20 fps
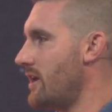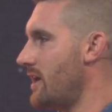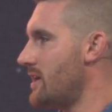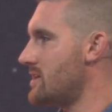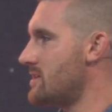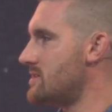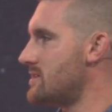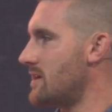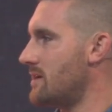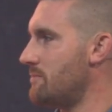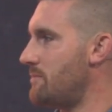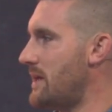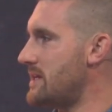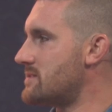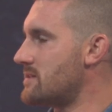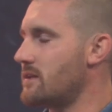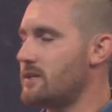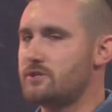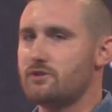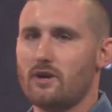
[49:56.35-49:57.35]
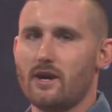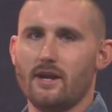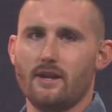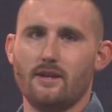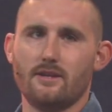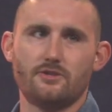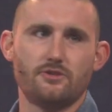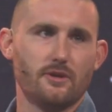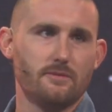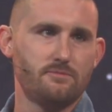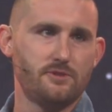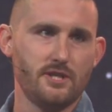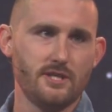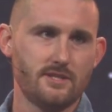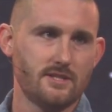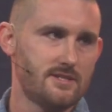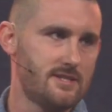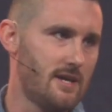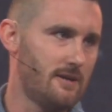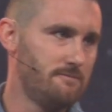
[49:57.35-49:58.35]
is basically trying to trip
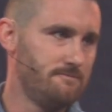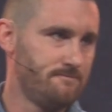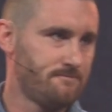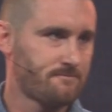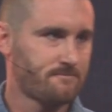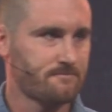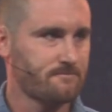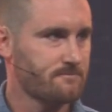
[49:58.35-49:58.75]
Jesus up.